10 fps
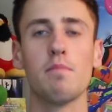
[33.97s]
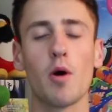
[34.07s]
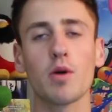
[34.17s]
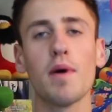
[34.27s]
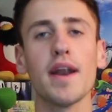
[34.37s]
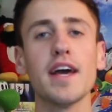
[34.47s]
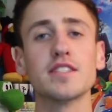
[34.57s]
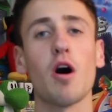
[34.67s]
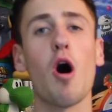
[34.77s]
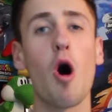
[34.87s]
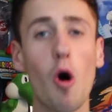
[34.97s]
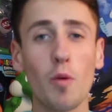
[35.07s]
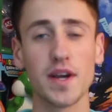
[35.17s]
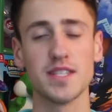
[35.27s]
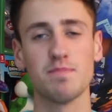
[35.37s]
Pokemon has
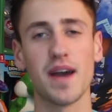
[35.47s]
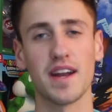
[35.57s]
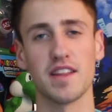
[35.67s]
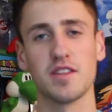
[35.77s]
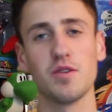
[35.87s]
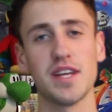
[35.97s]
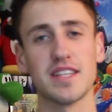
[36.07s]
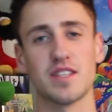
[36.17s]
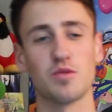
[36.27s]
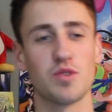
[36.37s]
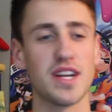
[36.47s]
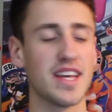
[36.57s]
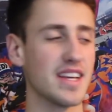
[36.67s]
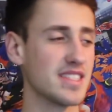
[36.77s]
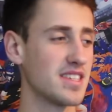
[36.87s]
always been on the 2DS and
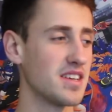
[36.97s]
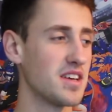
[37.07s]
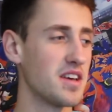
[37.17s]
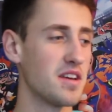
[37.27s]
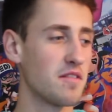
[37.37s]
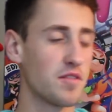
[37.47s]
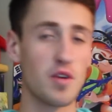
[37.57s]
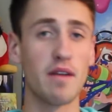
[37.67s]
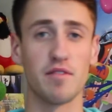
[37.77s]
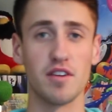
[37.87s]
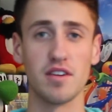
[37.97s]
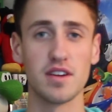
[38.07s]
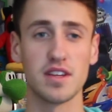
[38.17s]
3DS forever.